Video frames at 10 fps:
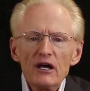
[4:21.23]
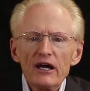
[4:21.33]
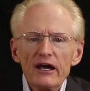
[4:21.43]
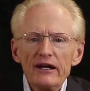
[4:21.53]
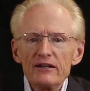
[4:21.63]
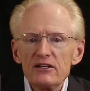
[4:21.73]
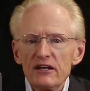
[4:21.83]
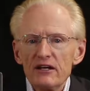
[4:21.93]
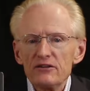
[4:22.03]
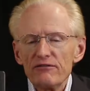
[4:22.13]
and at the
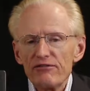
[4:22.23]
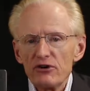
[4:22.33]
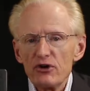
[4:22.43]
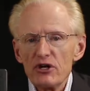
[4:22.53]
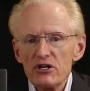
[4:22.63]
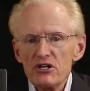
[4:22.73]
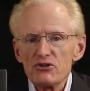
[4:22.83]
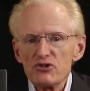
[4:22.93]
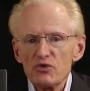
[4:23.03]
end of 30 years,